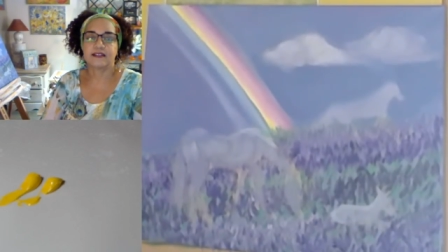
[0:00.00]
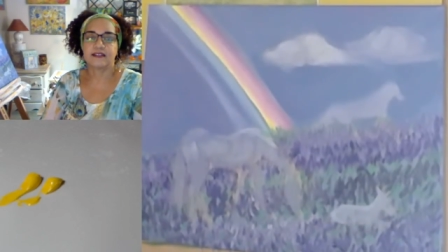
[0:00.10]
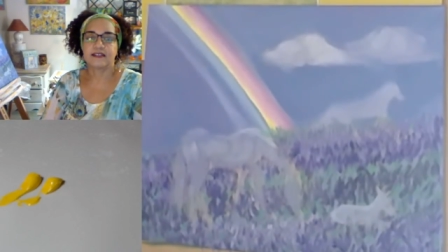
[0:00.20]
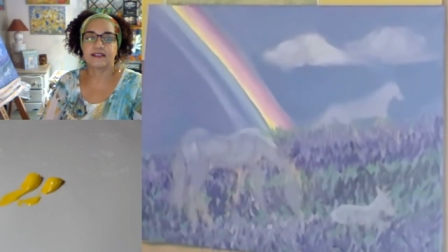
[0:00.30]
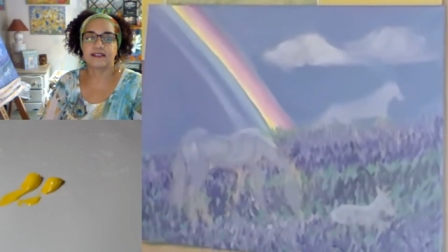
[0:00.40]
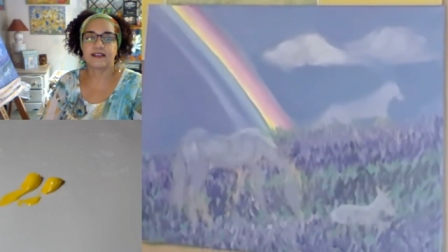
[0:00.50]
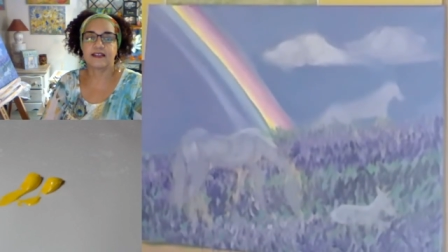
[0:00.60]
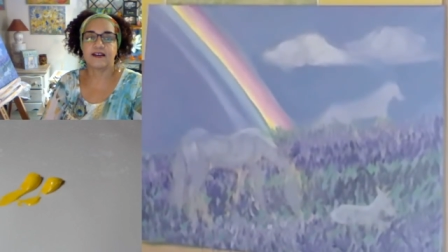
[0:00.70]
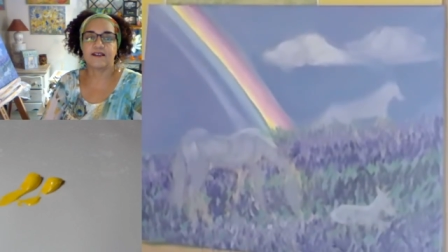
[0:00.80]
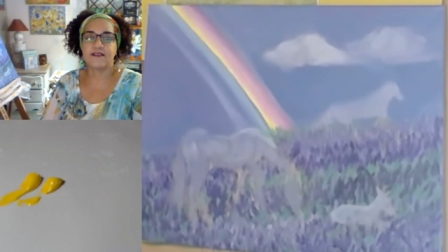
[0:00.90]

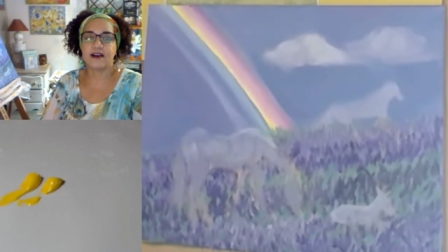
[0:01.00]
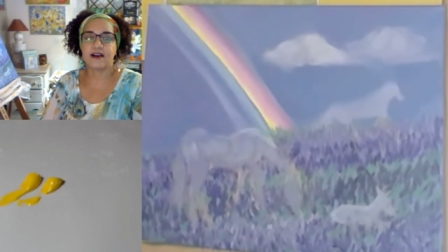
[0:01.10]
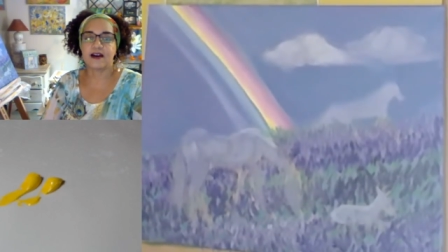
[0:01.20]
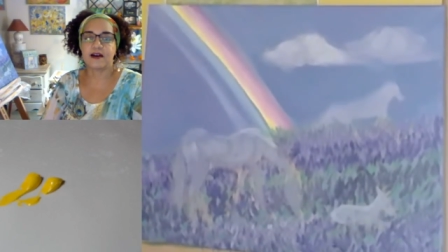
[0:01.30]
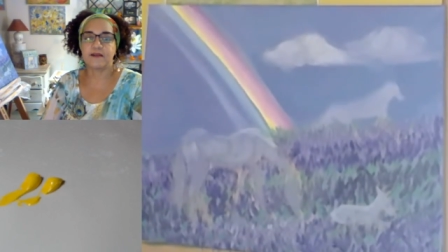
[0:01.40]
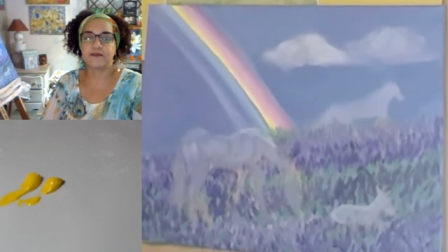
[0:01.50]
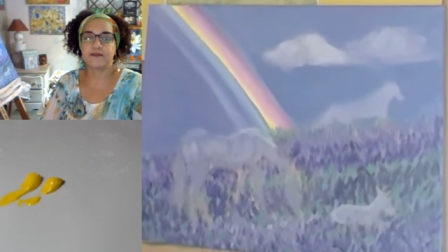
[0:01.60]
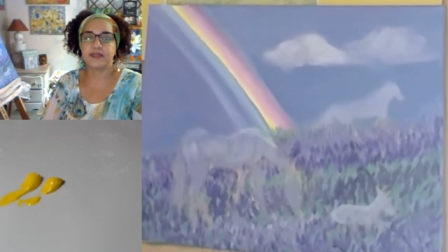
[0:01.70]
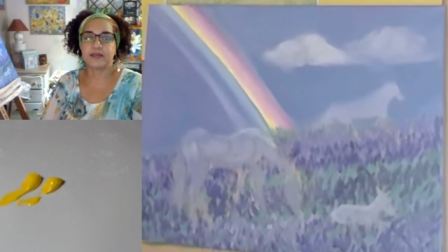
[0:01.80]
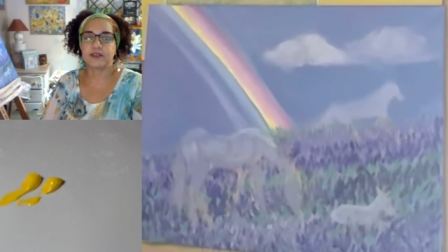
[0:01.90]
So, um,
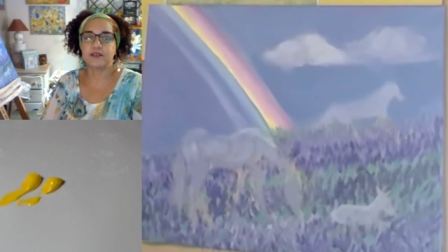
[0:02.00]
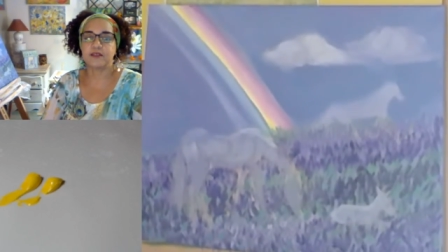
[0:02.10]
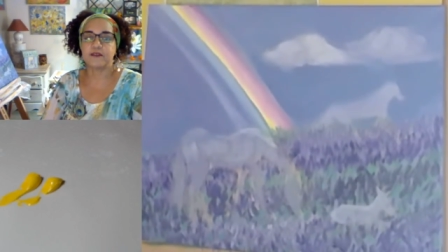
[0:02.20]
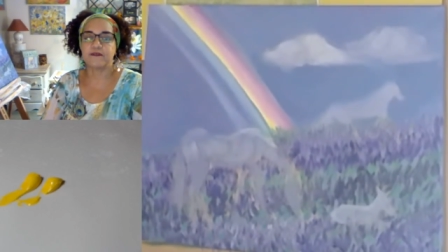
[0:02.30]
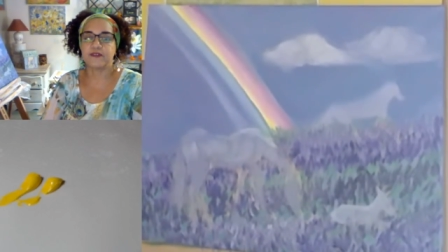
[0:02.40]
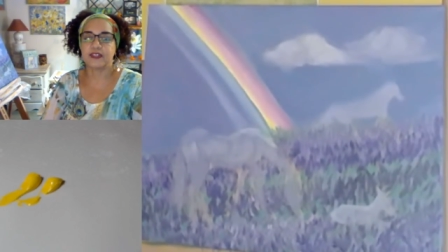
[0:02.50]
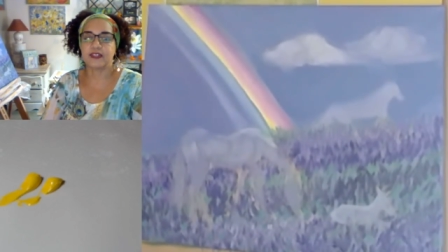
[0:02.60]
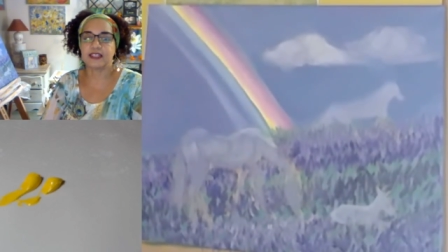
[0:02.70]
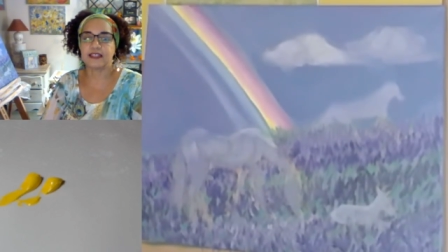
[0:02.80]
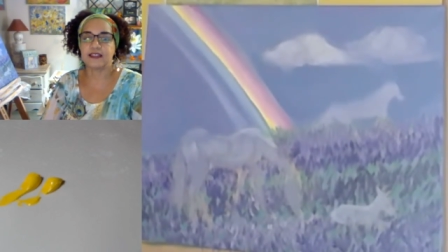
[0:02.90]
but I'm gonna be
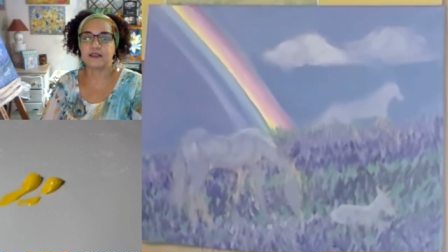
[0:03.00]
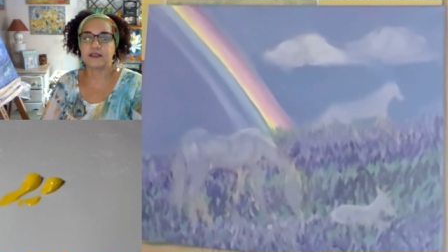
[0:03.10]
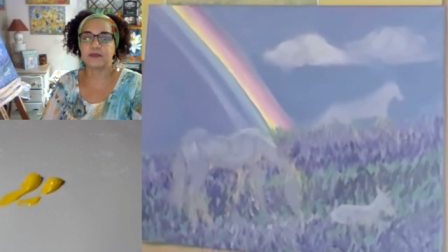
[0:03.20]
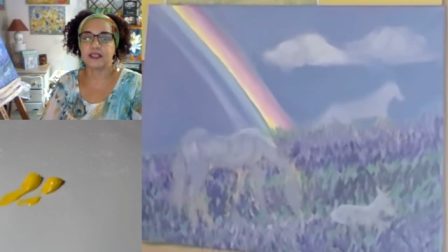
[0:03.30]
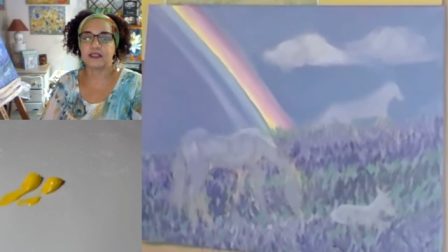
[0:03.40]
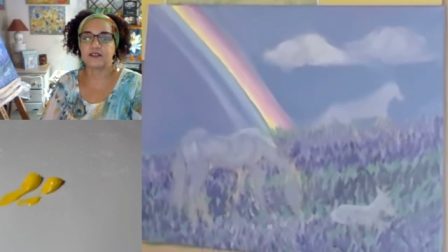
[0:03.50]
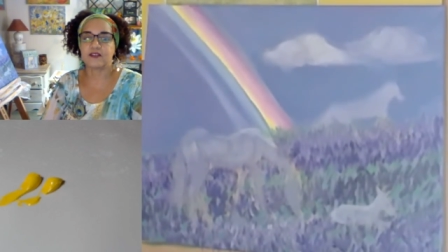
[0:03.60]
filling them in.